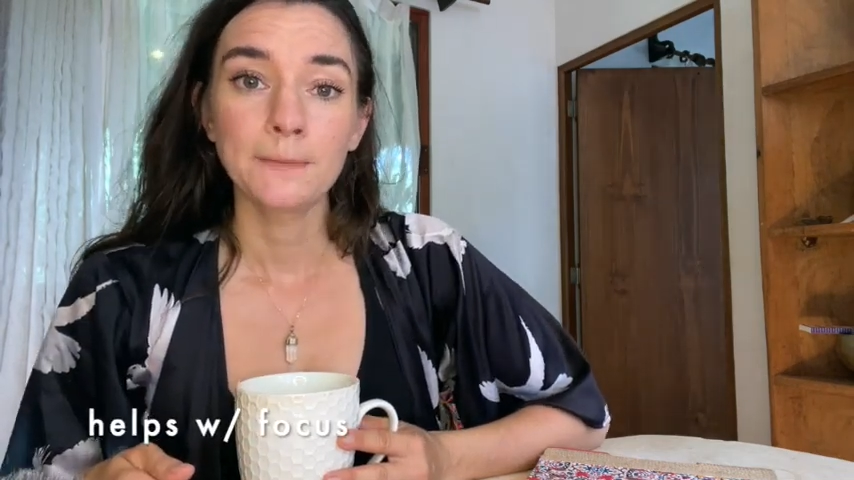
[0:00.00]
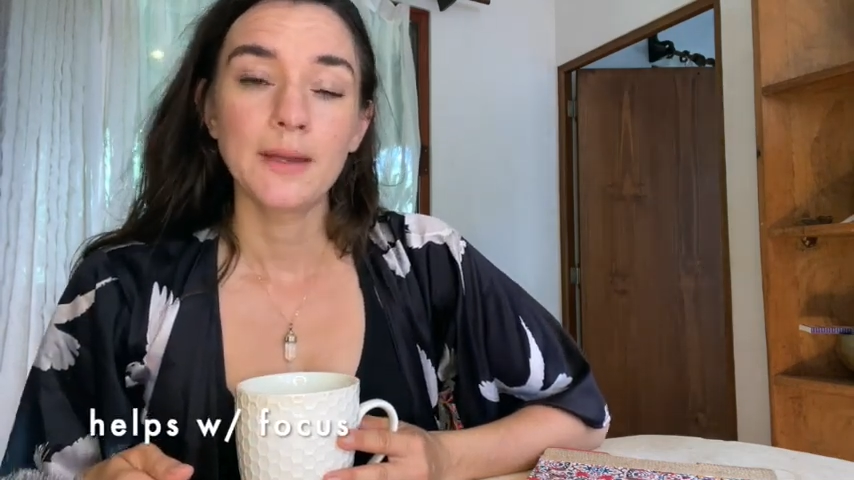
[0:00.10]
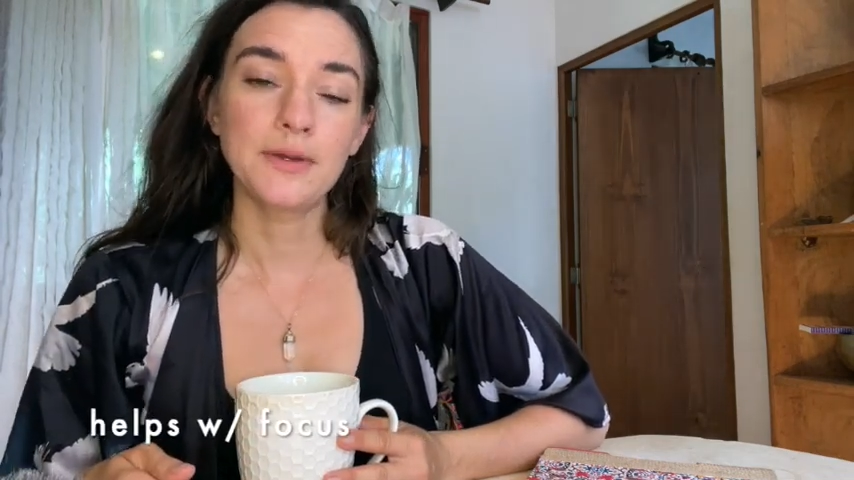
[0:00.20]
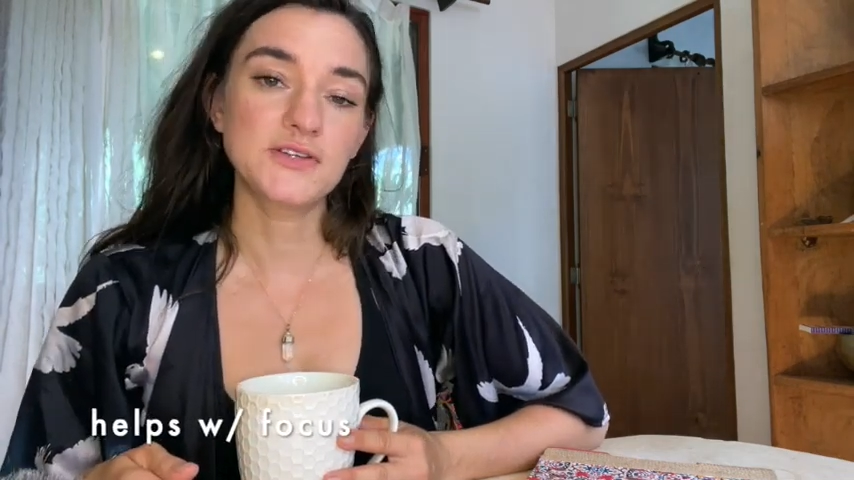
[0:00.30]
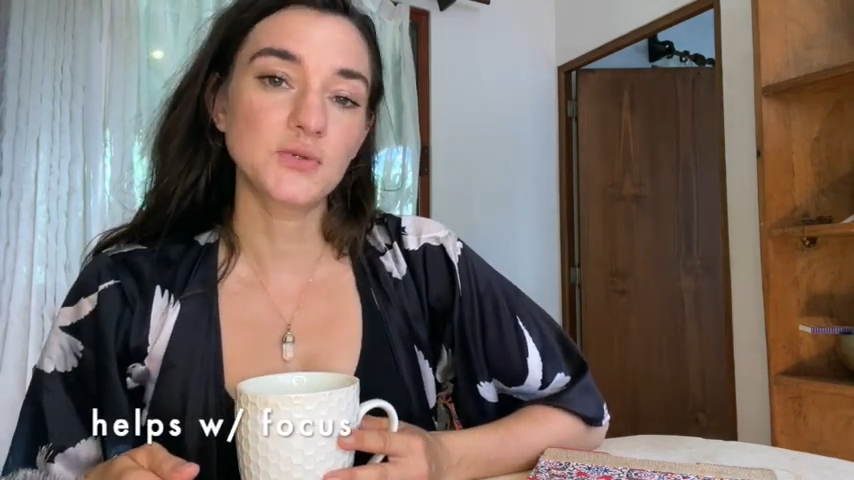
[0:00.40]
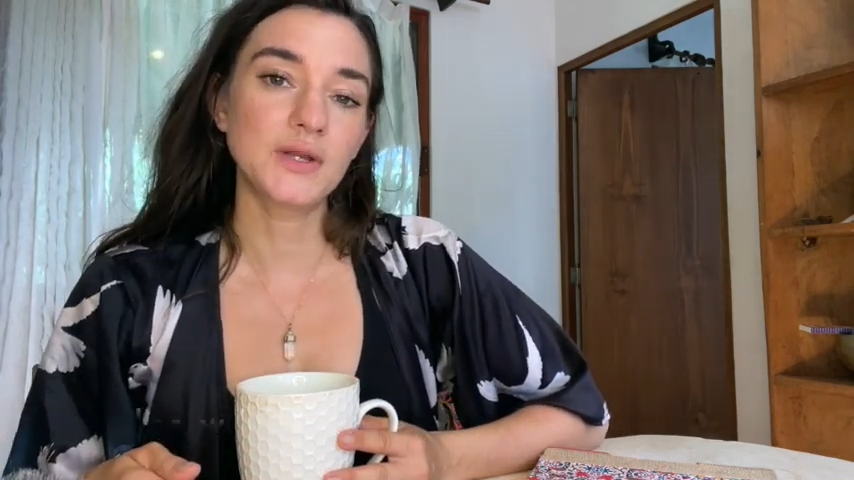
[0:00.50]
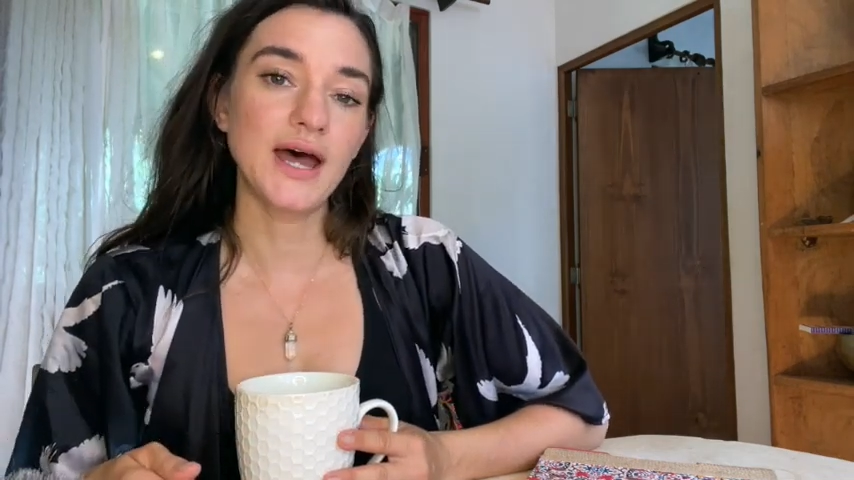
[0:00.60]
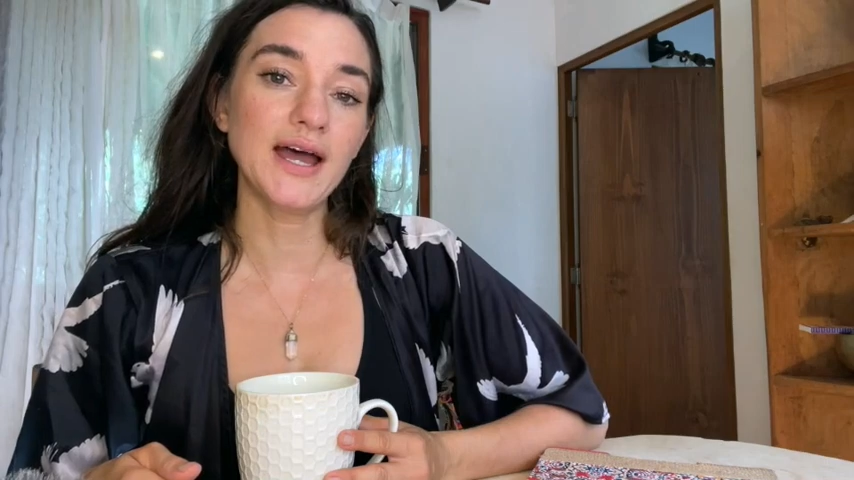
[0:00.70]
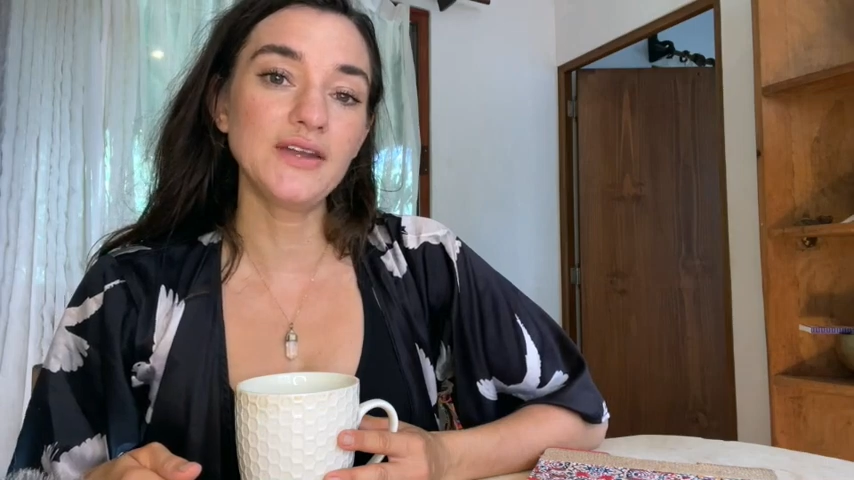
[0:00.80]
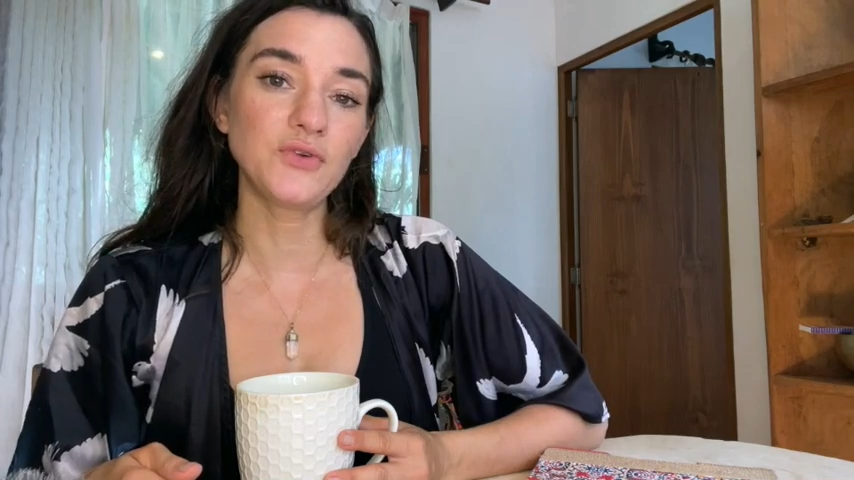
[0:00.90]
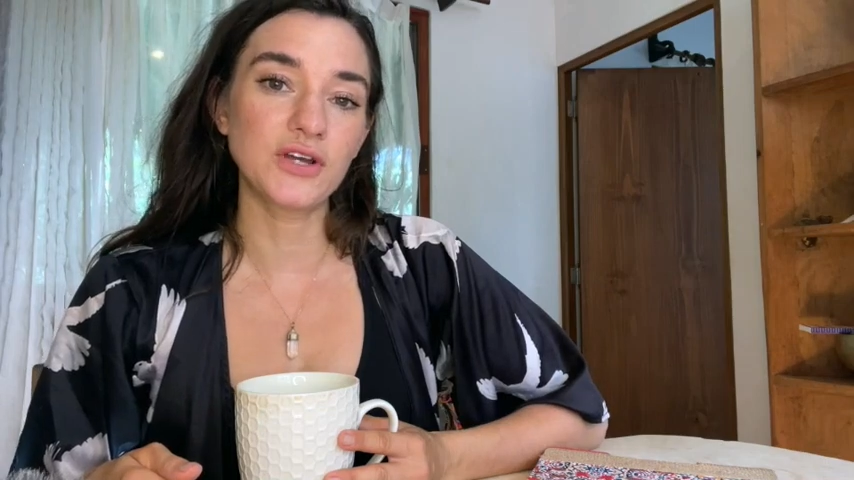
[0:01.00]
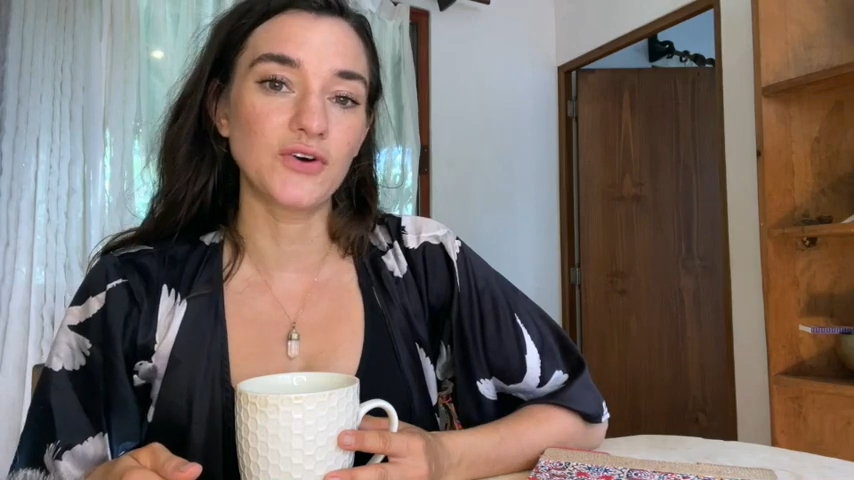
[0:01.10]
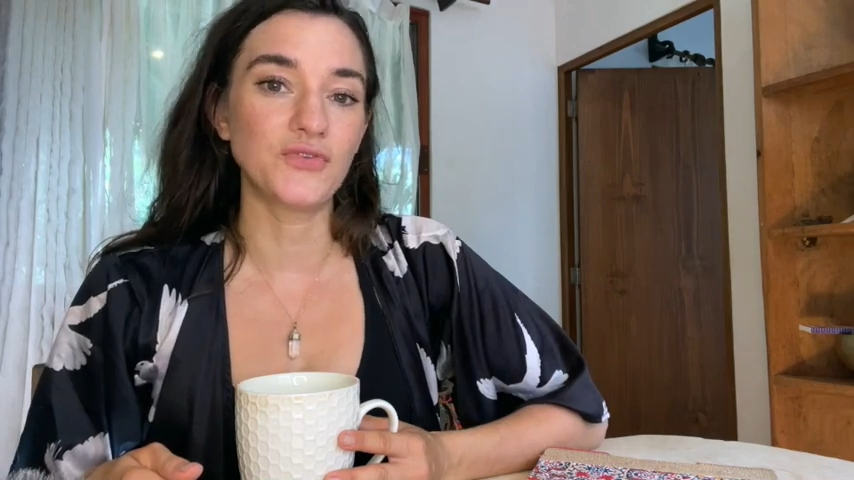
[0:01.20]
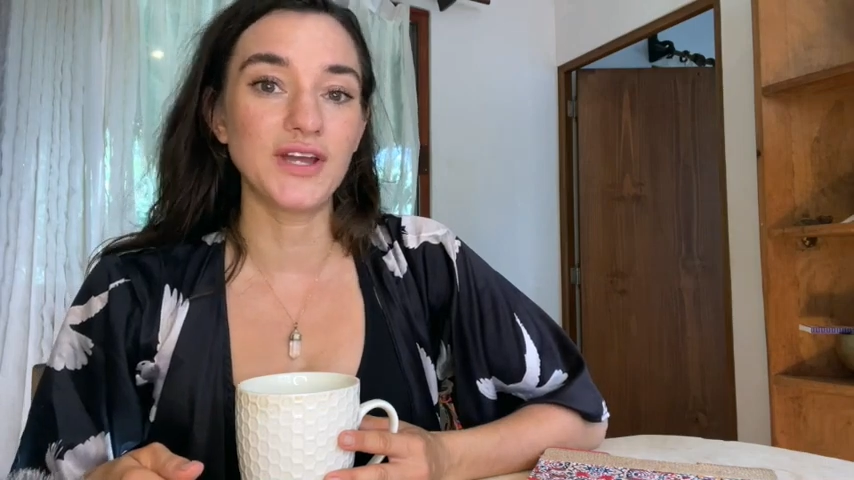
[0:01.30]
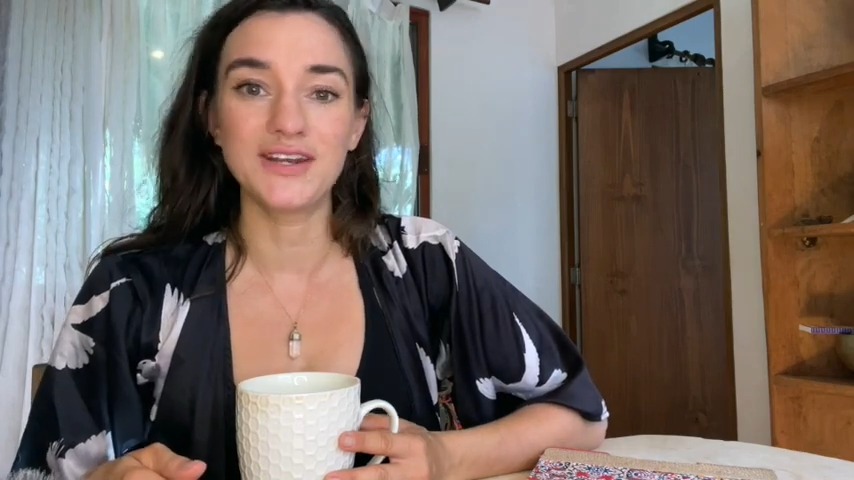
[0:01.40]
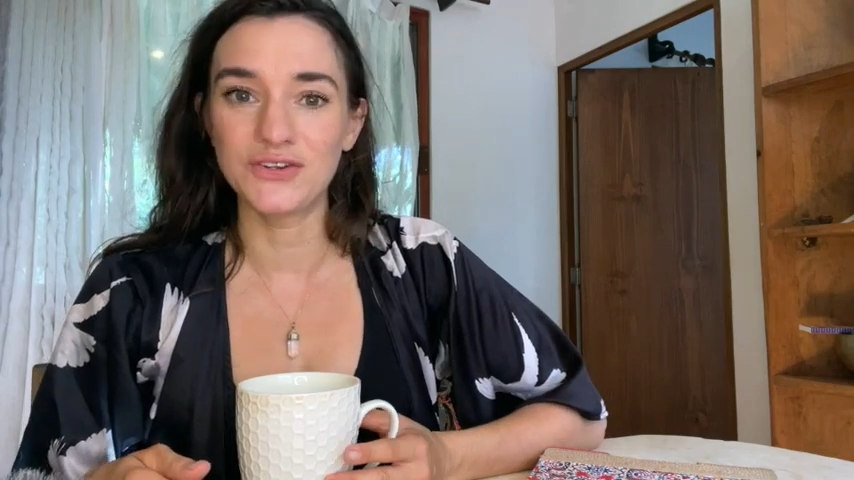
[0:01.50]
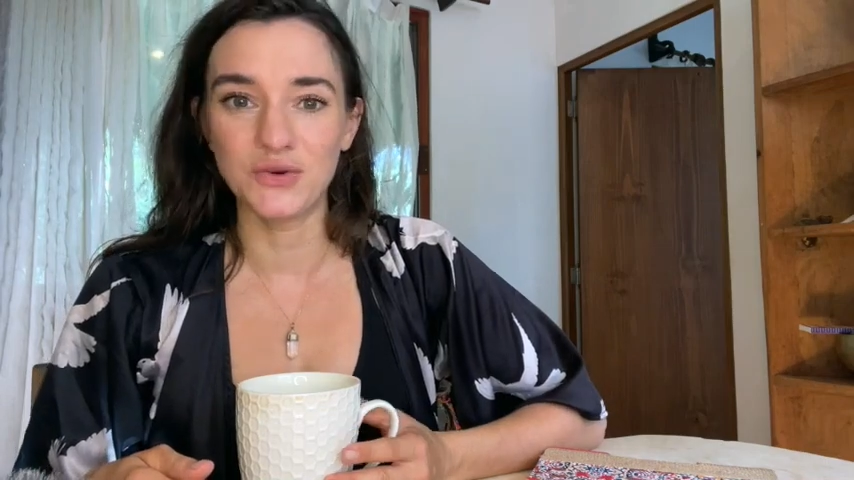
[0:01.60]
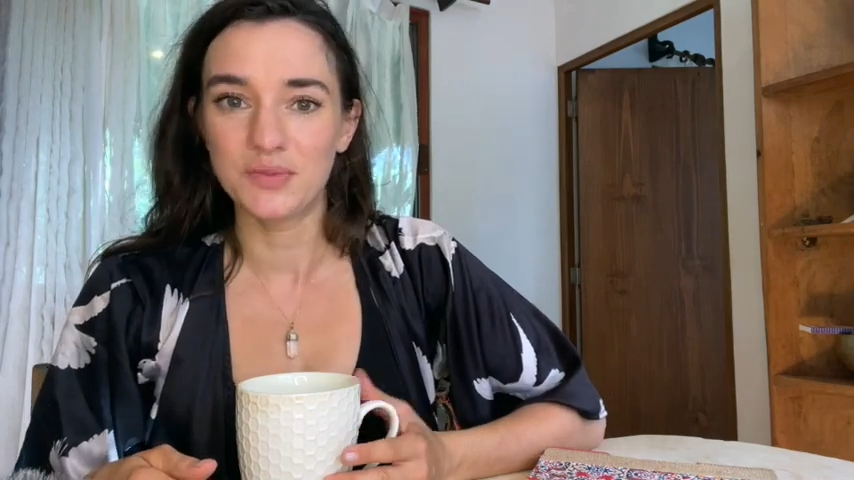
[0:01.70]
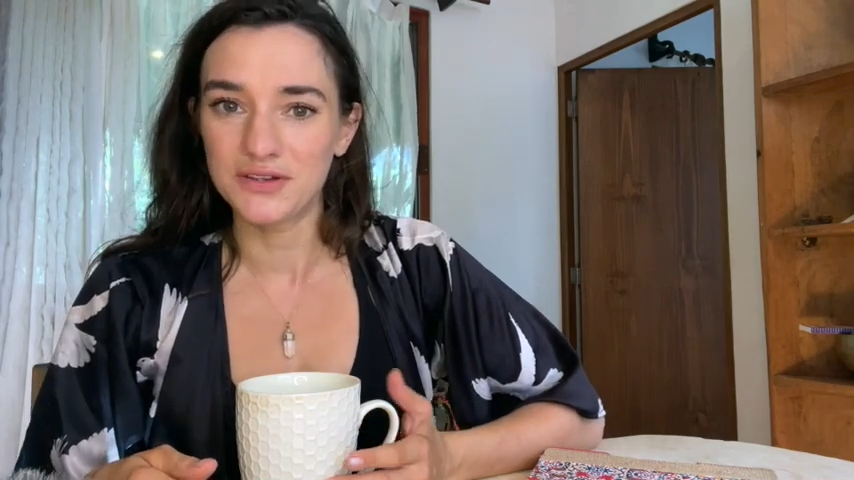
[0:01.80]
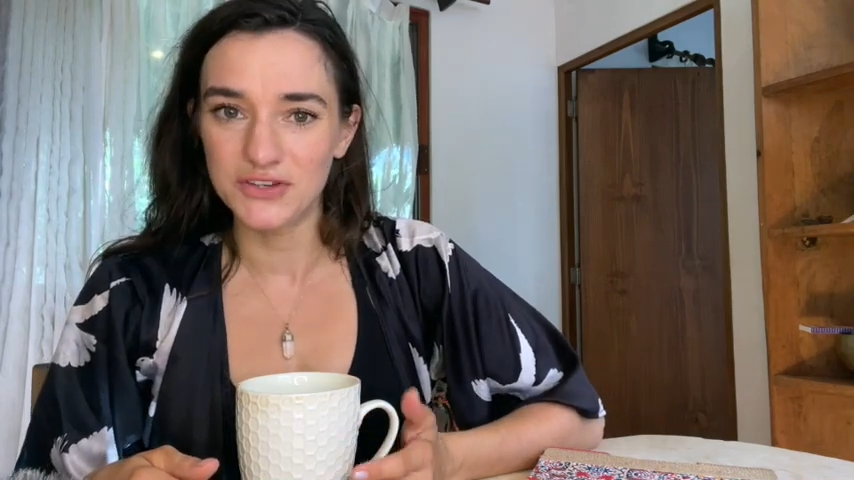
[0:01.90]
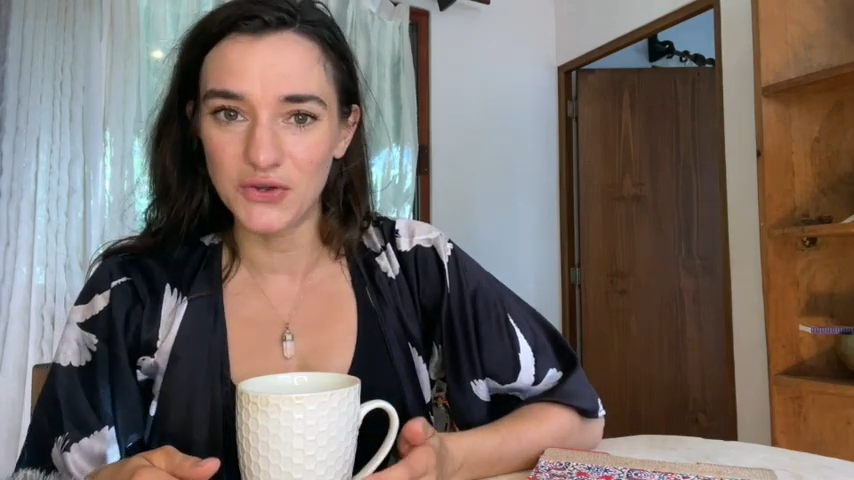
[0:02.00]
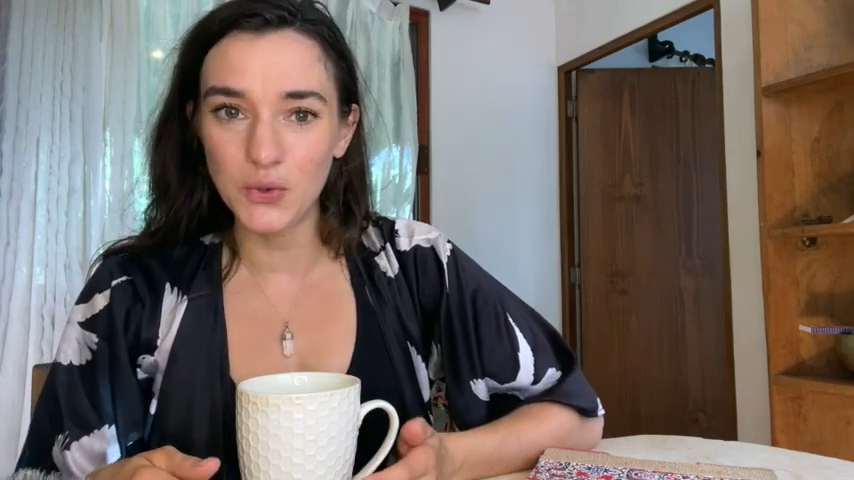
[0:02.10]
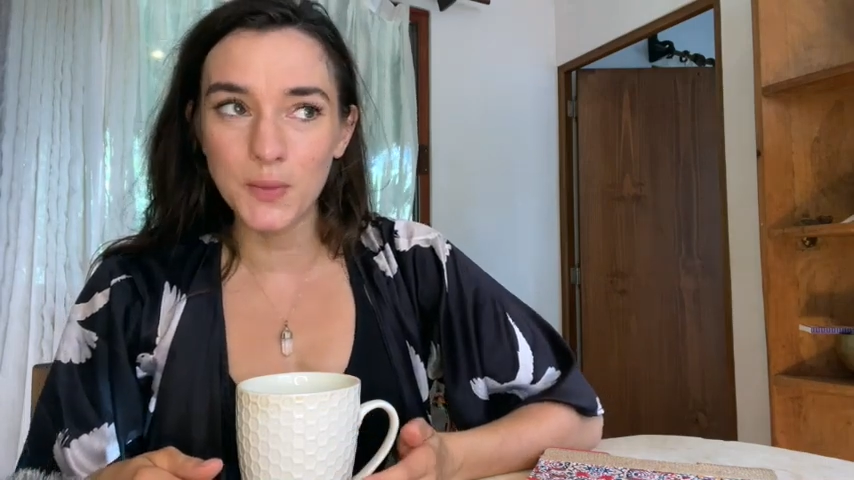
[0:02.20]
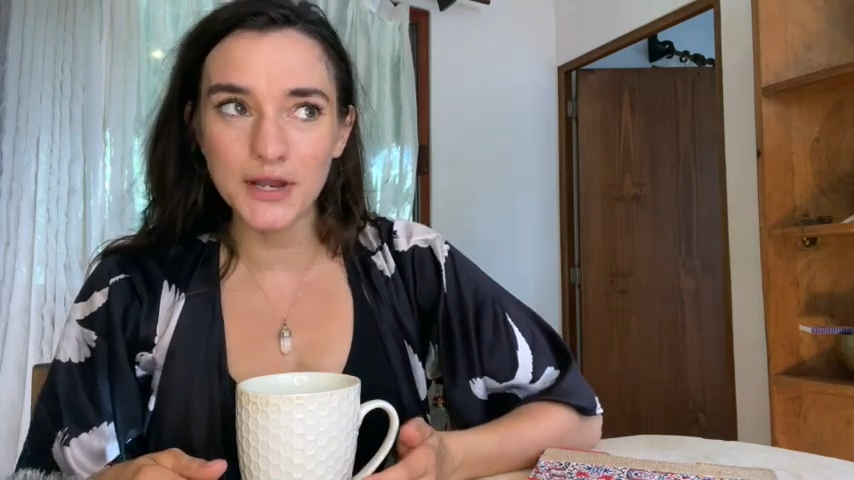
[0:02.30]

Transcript: Because when I drink coffee, I don't know about you,